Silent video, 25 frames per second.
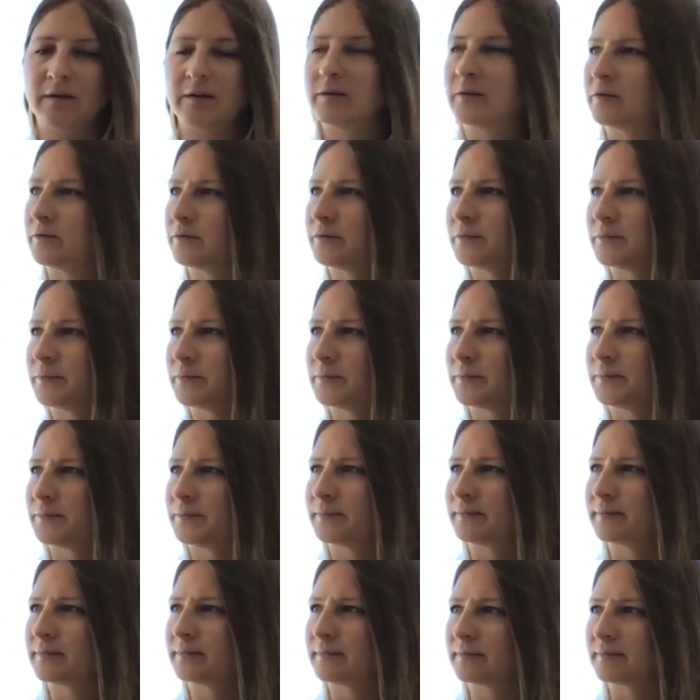
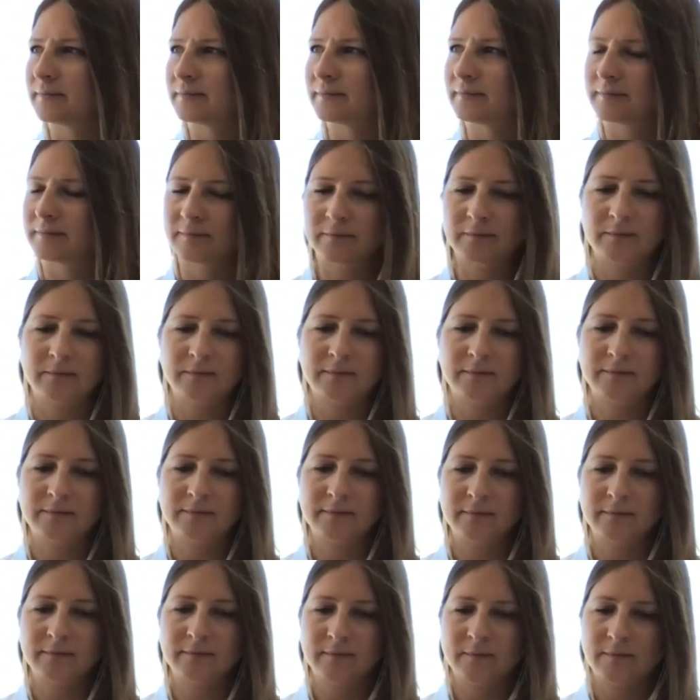
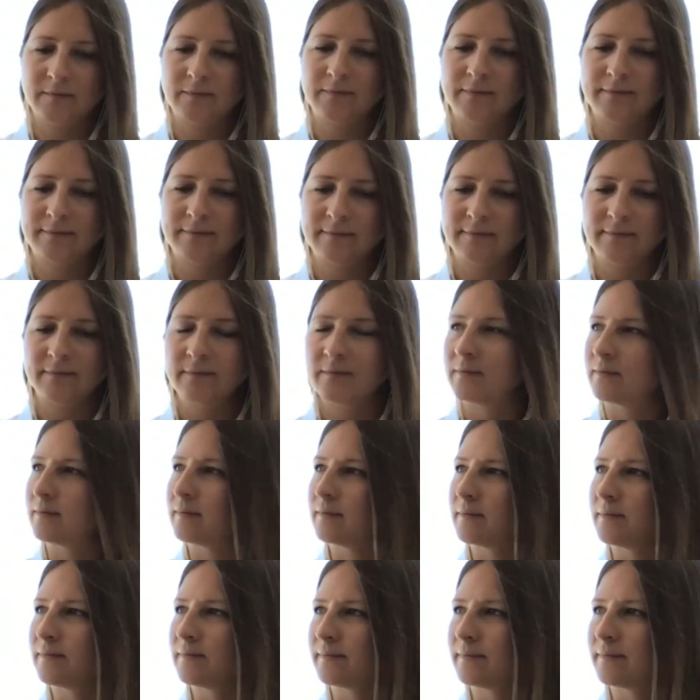
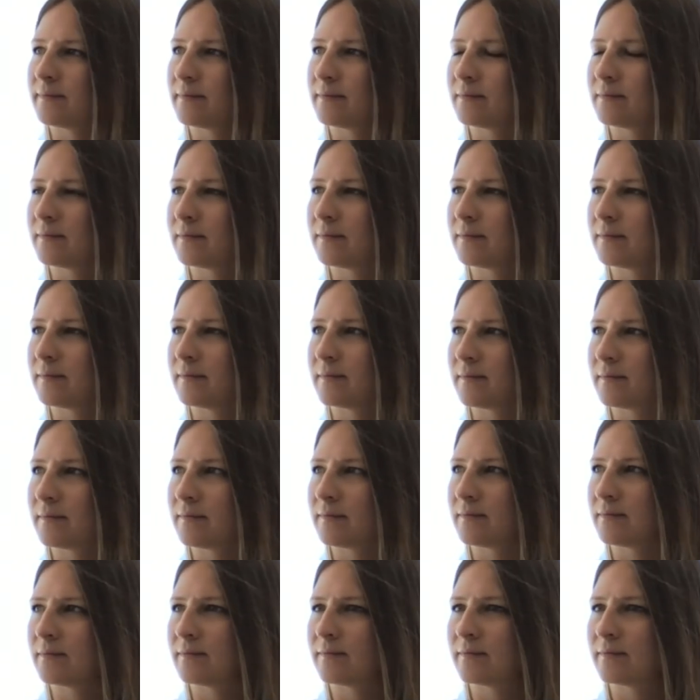
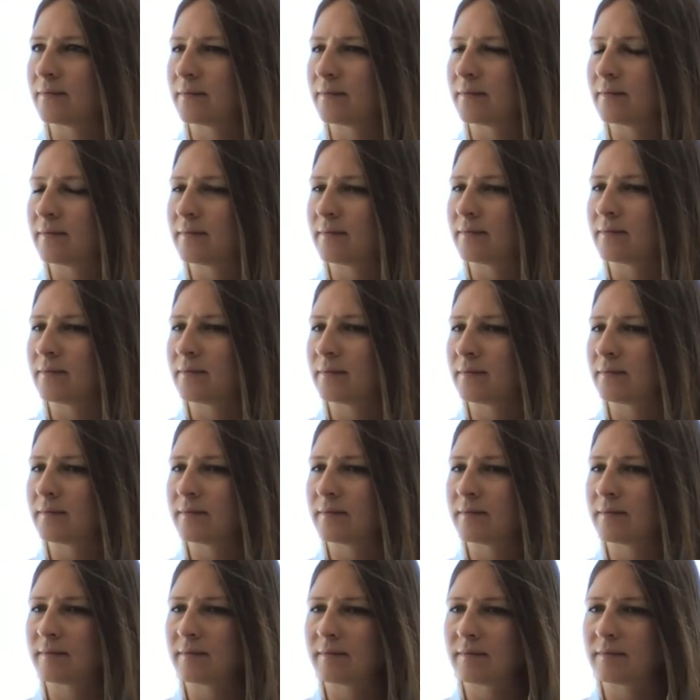
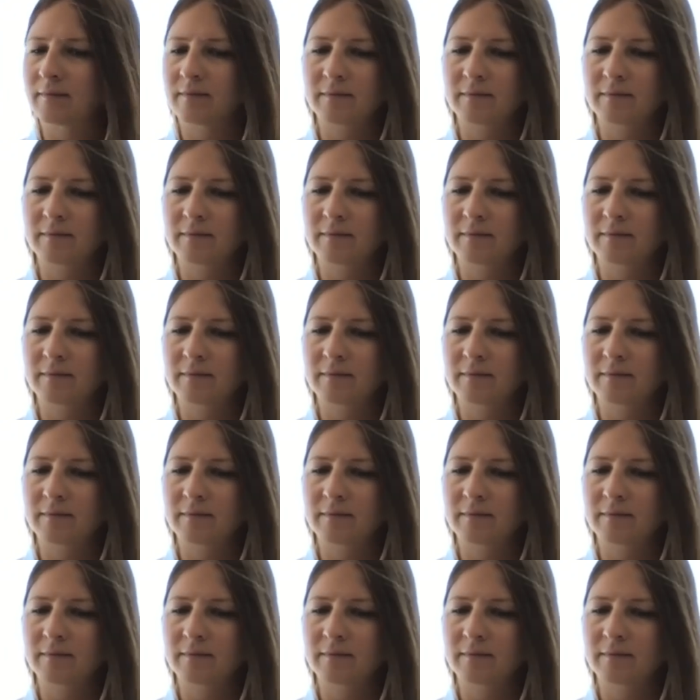The person shown says nothing.